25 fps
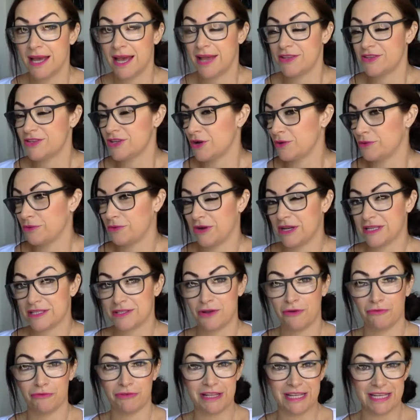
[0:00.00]
Don't worry, it's
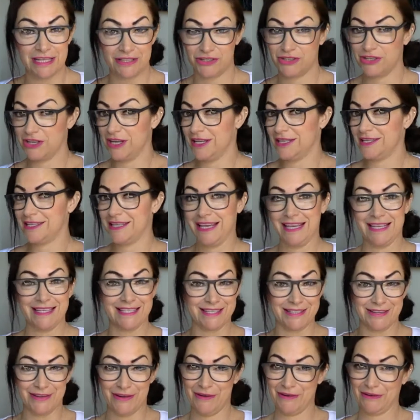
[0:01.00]
not religious. It's
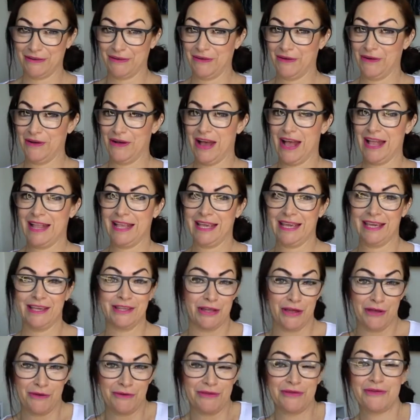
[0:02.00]
not got any,
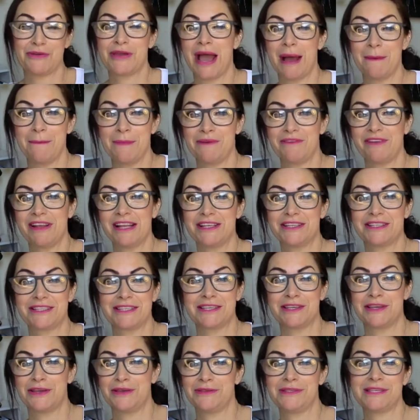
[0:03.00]
you can be religious
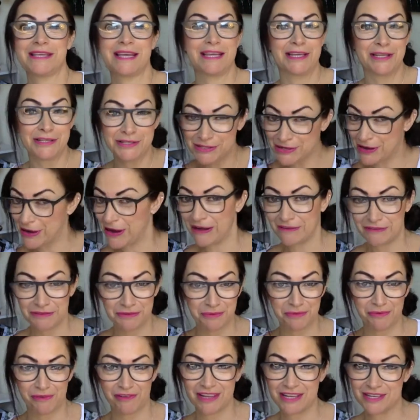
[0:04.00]
and use it. You don't have to
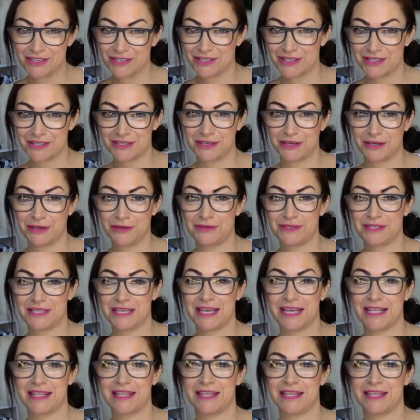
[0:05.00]
be religious and use it.